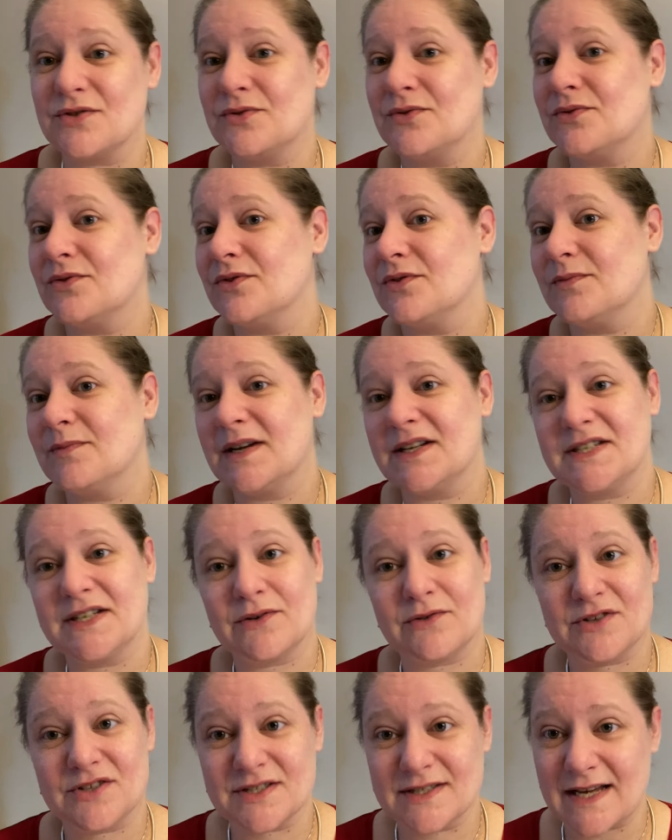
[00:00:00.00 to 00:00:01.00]
or my
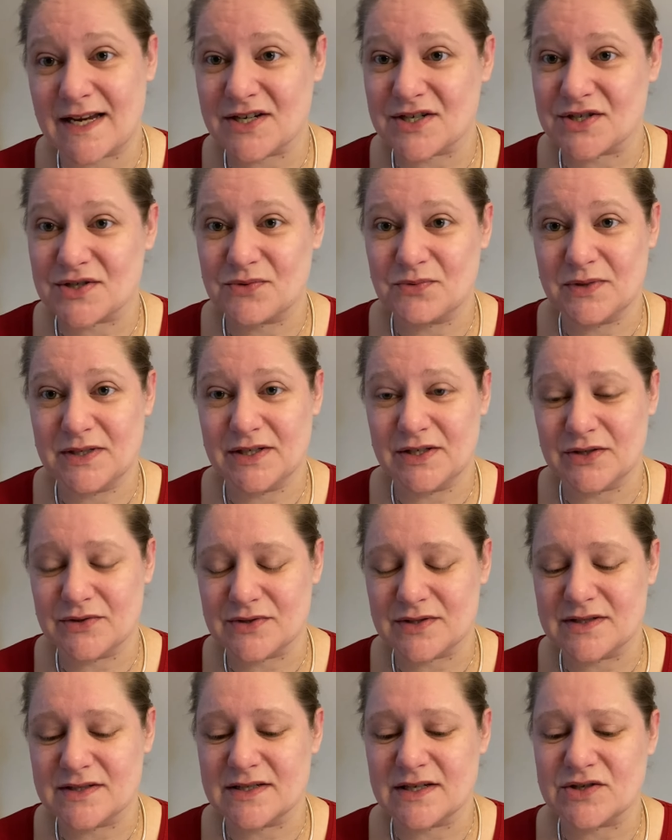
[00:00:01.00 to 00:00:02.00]
general stash
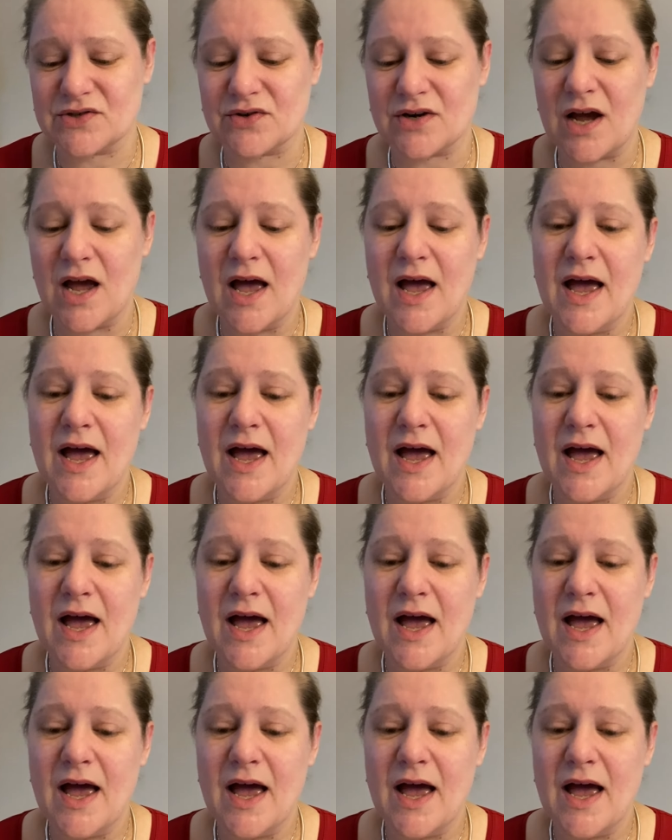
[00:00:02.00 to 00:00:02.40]
videos, etc.